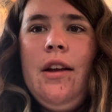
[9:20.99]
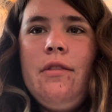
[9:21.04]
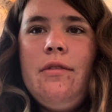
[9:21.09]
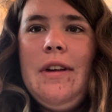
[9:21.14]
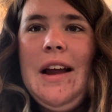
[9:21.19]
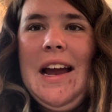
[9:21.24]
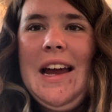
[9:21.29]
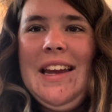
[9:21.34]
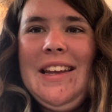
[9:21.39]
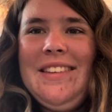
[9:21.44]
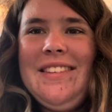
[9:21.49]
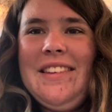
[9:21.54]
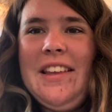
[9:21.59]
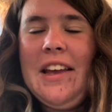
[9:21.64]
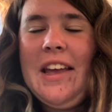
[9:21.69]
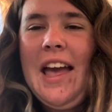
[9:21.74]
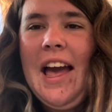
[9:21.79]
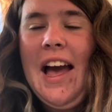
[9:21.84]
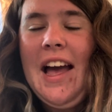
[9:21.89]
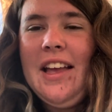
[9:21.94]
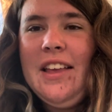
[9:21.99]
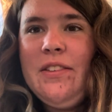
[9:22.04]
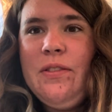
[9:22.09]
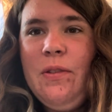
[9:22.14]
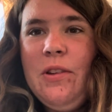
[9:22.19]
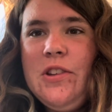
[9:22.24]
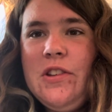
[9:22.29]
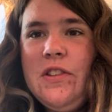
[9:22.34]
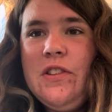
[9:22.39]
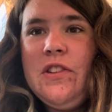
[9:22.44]
Right, so guys,
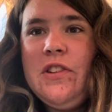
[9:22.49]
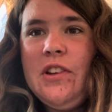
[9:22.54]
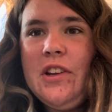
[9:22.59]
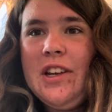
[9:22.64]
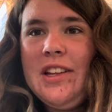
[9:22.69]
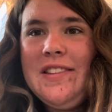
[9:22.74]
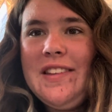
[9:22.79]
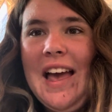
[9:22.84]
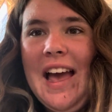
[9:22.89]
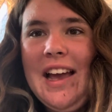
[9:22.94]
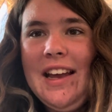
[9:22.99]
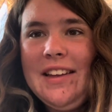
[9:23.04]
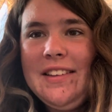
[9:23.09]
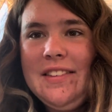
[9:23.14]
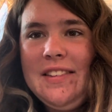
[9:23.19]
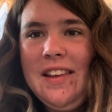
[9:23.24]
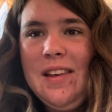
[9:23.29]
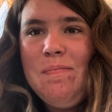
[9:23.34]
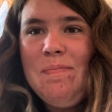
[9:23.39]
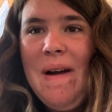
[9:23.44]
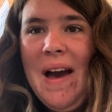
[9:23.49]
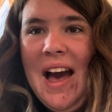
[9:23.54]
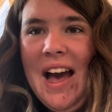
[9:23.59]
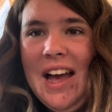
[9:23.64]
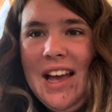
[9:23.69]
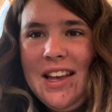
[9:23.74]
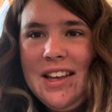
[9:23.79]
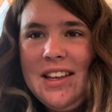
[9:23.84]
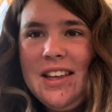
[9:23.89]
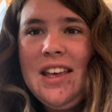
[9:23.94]
we just took a taxi
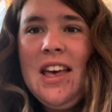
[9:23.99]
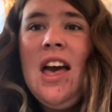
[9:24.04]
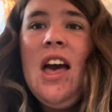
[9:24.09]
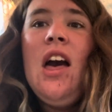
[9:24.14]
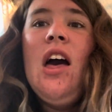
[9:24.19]
back.